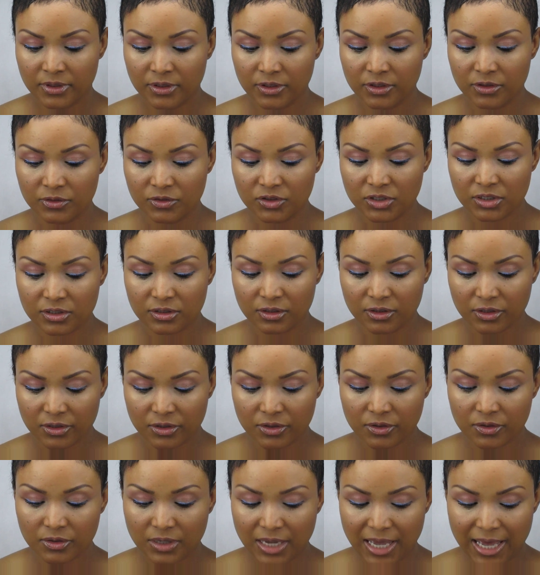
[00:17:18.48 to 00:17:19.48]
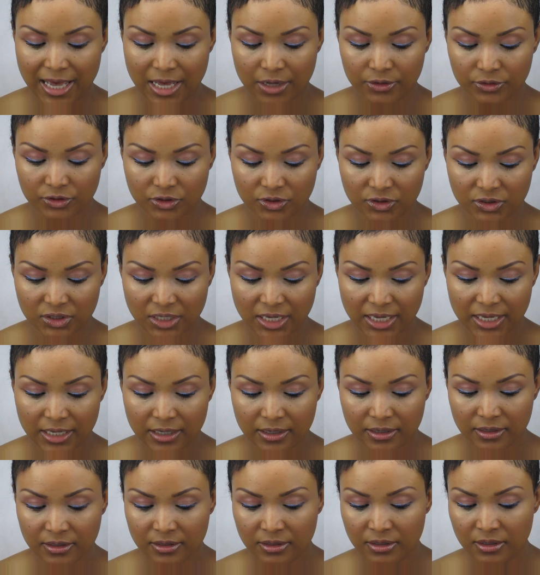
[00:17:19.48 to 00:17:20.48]
You just learn how to
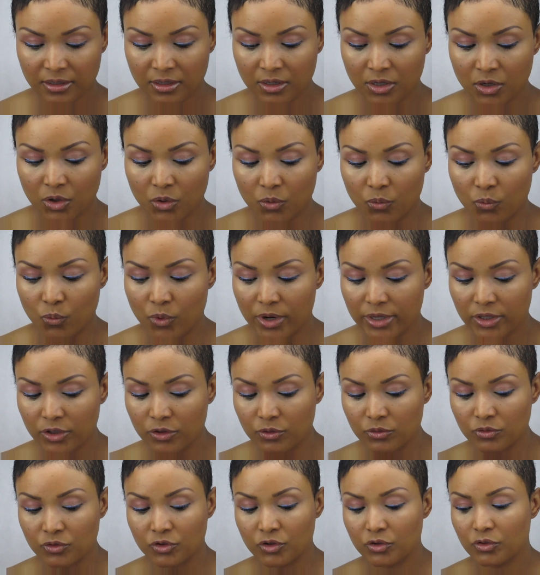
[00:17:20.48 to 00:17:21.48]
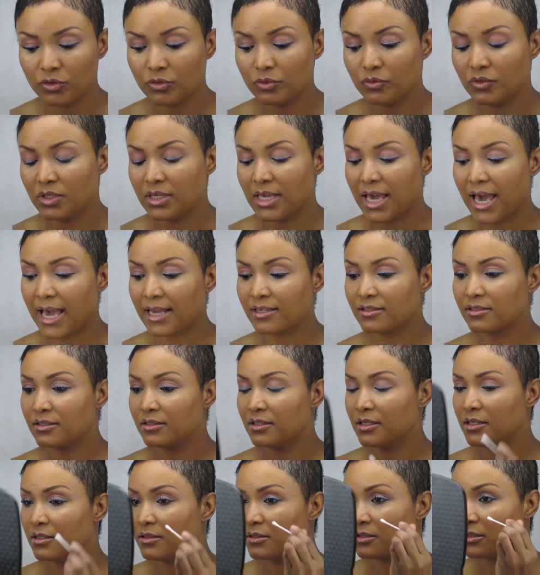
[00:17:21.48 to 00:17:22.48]
take what you do, the
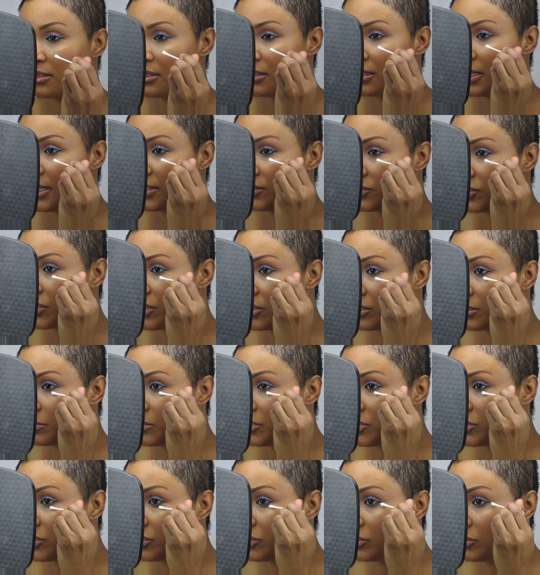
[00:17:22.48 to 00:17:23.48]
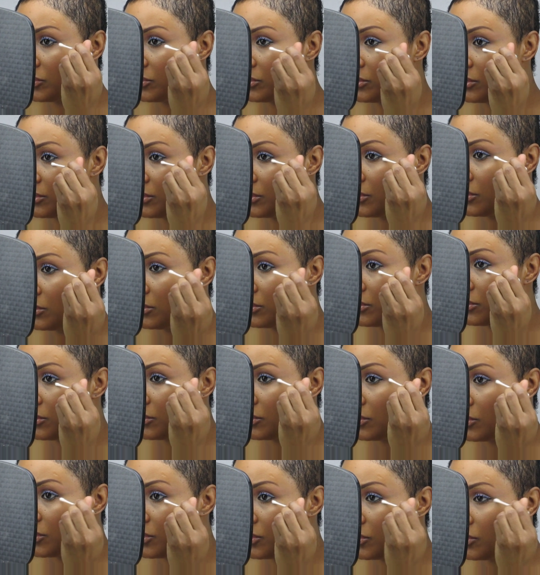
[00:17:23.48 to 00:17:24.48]
accidents, and turn them into
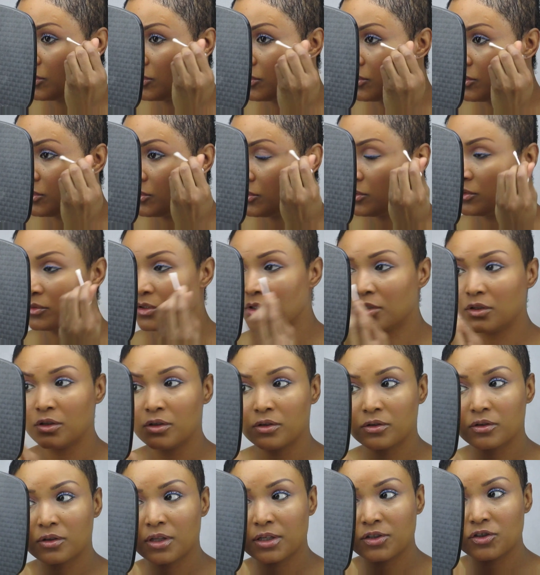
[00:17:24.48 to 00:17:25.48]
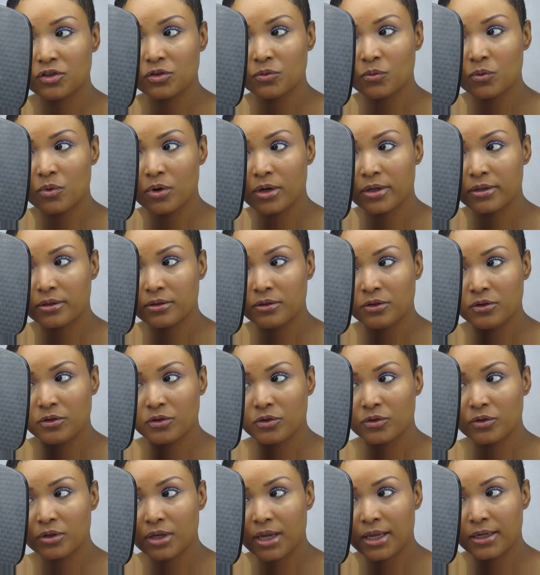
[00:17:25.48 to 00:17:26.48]
the look that you want. You
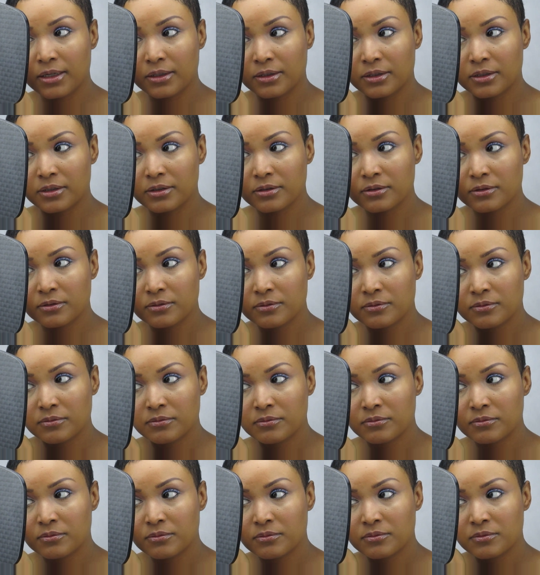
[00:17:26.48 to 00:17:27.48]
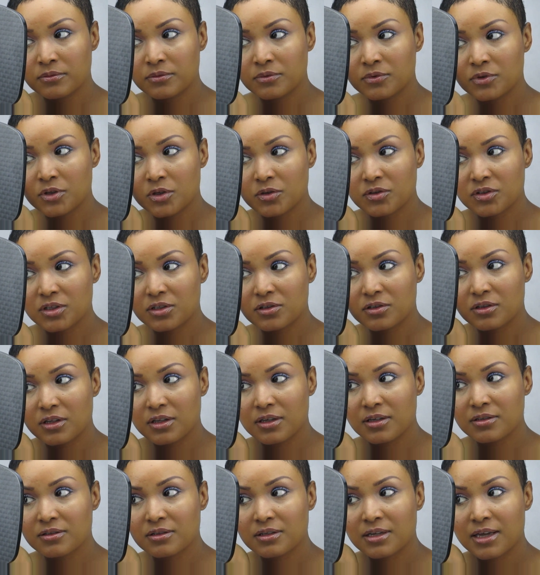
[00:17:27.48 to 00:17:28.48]
create a look. No such
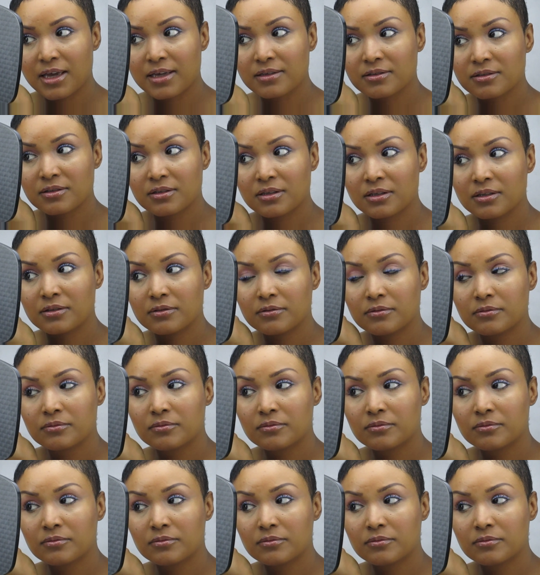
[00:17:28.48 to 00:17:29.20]
thing as an accident.